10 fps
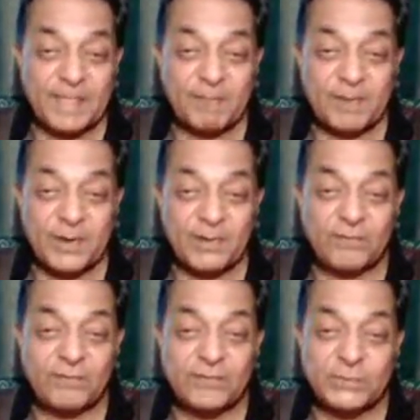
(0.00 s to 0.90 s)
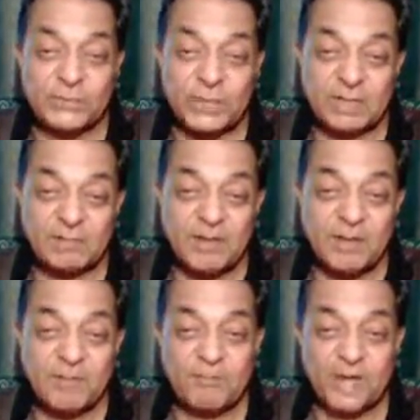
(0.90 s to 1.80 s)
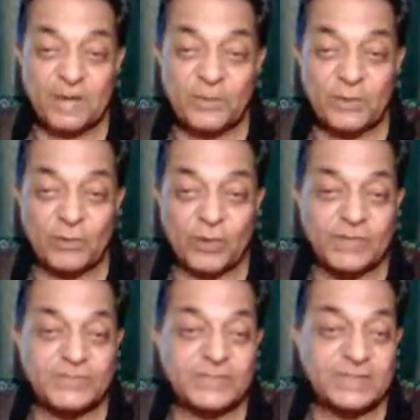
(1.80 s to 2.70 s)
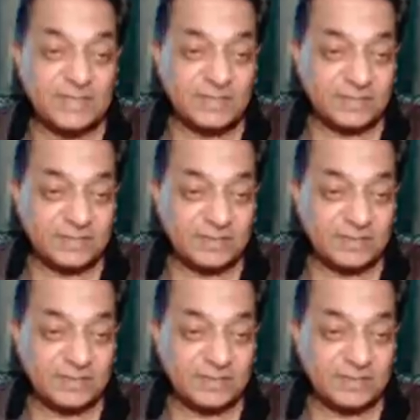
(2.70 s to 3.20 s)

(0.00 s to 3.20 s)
made of suitable microalloyed steels.